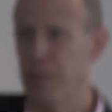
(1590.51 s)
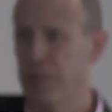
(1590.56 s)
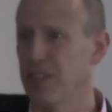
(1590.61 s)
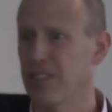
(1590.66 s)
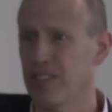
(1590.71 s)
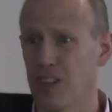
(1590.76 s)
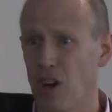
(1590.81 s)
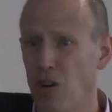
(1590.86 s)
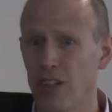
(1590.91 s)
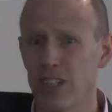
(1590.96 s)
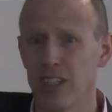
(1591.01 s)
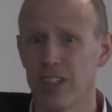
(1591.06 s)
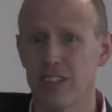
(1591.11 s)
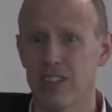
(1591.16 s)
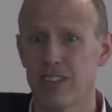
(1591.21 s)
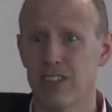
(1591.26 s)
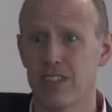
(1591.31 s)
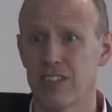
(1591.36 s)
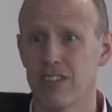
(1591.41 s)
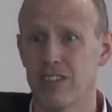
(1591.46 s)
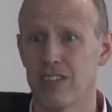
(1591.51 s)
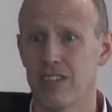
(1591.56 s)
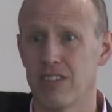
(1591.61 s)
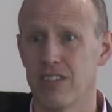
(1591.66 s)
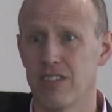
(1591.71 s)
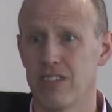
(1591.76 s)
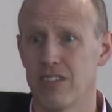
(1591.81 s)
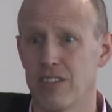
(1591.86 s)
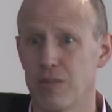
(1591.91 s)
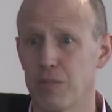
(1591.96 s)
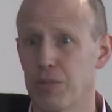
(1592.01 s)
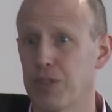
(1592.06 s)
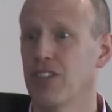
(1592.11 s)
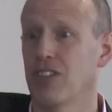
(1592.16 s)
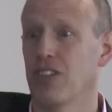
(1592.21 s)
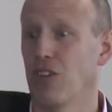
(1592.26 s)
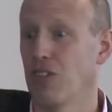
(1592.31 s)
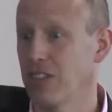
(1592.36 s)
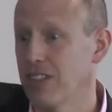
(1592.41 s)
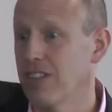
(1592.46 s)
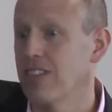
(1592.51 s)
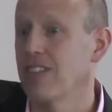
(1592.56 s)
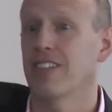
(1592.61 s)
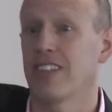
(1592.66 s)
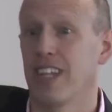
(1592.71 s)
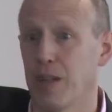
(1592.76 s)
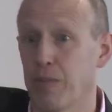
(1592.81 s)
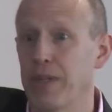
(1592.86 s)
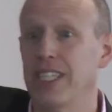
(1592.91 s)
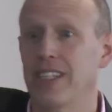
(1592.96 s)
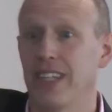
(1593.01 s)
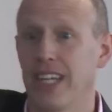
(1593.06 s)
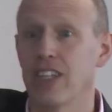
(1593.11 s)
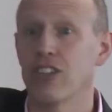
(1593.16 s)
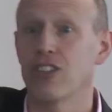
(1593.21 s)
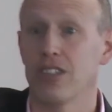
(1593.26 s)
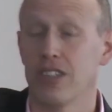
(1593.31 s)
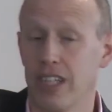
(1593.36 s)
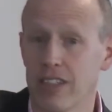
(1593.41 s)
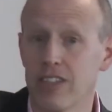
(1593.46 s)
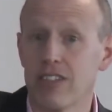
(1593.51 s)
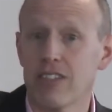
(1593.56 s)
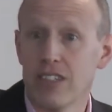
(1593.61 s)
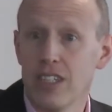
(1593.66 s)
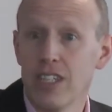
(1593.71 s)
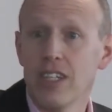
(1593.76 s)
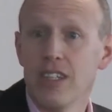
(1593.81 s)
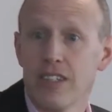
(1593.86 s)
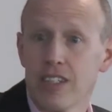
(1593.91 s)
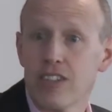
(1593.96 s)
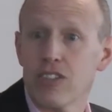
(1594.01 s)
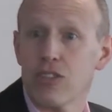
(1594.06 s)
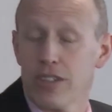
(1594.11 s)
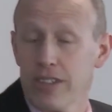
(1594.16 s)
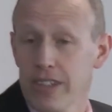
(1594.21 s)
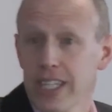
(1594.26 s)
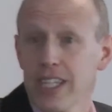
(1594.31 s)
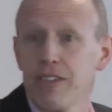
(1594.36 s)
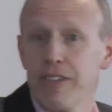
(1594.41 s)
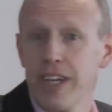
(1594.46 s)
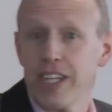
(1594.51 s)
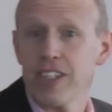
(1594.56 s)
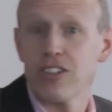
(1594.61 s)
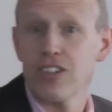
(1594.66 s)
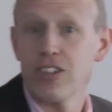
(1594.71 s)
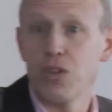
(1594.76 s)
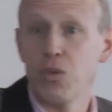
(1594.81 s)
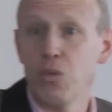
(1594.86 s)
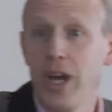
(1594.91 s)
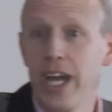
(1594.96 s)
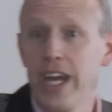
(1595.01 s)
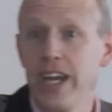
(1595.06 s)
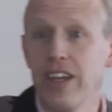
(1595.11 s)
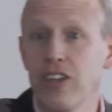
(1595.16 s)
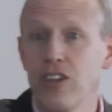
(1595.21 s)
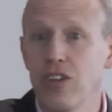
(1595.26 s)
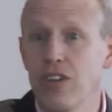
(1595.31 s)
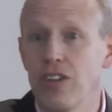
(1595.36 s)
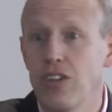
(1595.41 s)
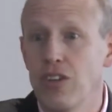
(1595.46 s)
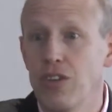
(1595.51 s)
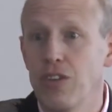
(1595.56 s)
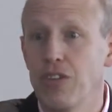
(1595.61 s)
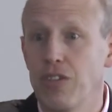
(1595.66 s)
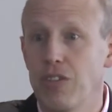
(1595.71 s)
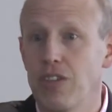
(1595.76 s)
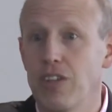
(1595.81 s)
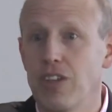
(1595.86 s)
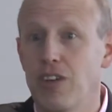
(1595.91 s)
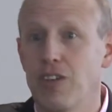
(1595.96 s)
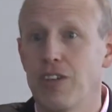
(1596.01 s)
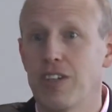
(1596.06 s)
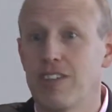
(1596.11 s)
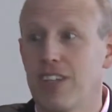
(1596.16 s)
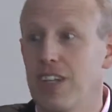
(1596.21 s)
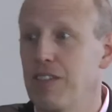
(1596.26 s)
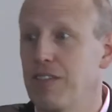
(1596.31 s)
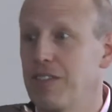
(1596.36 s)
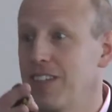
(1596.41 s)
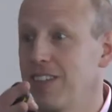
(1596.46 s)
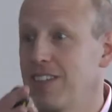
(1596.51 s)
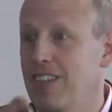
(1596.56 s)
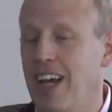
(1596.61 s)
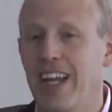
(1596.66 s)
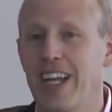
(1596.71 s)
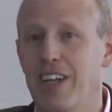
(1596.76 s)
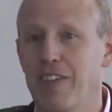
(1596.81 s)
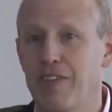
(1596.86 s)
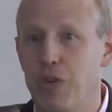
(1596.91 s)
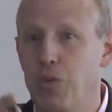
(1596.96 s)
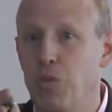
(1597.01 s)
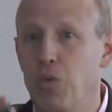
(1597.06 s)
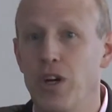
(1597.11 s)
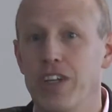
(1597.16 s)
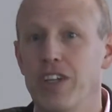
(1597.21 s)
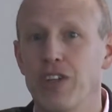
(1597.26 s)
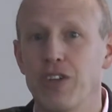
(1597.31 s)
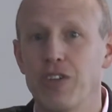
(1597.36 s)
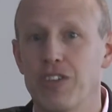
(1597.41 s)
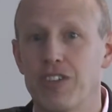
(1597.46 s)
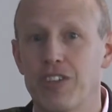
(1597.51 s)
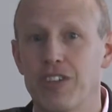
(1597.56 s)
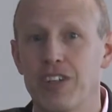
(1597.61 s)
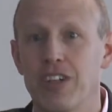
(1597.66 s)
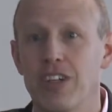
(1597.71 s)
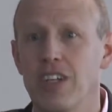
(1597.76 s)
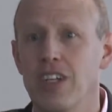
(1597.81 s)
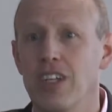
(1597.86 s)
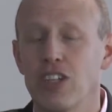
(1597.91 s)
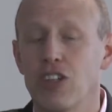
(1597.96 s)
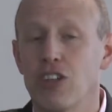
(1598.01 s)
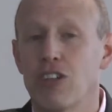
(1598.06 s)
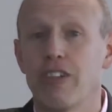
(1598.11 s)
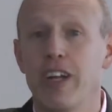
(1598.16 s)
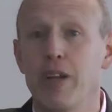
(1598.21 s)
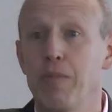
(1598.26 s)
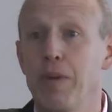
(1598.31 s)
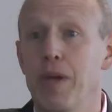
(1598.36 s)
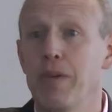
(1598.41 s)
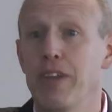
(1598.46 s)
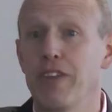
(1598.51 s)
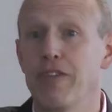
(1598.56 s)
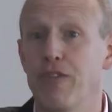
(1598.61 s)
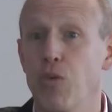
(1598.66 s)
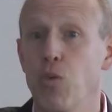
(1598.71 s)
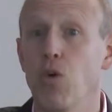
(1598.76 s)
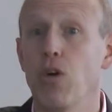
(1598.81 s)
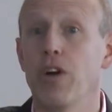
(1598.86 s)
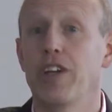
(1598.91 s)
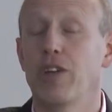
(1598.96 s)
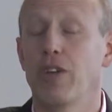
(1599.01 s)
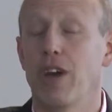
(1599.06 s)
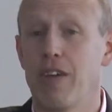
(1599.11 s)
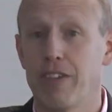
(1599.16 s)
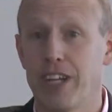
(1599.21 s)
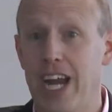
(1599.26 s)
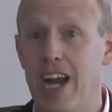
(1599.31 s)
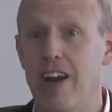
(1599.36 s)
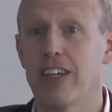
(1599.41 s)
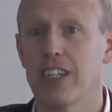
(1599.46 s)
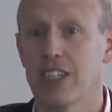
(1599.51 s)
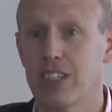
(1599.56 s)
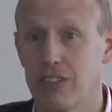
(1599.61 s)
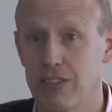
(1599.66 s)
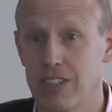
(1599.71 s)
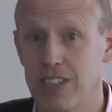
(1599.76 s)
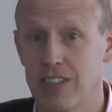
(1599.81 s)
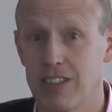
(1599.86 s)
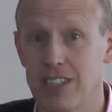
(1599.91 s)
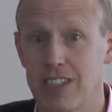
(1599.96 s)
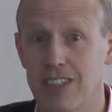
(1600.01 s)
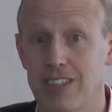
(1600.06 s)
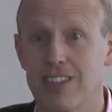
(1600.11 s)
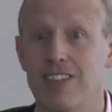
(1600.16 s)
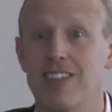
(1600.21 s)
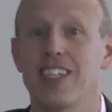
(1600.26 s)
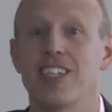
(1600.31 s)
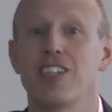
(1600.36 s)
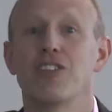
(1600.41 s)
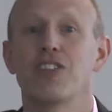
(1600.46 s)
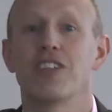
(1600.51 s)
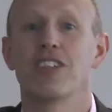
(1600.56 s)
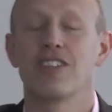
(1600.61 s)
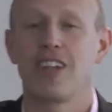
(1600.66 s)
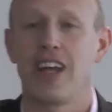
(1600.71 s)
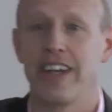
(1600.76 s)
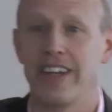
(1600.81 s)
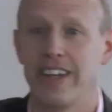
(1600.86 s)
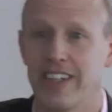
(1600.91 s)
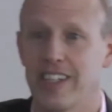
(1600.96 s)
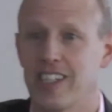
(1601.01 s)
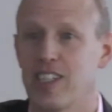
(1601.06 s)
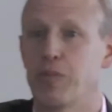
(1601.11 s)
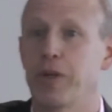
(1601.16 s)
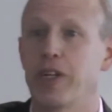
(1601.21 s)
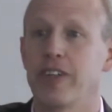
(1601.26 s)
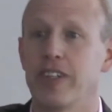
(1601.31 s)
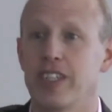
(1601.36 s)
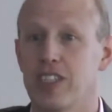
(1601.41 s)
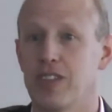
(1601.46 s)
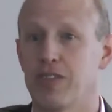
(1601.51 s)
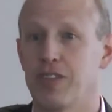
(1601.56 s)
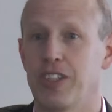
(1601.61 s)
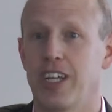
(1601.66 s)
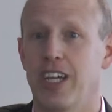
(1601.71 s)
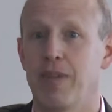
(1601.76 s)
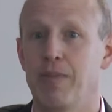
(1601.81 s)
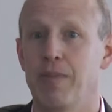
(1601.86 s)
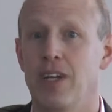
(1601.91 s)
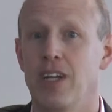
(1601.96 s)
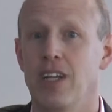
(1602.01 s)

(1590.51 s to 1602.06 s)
personas? Personas and segmentation, that's sort of the conventional way. You know, instead of designing for one user, you create maybe 4 and you have characteristics and then you design an experience for them.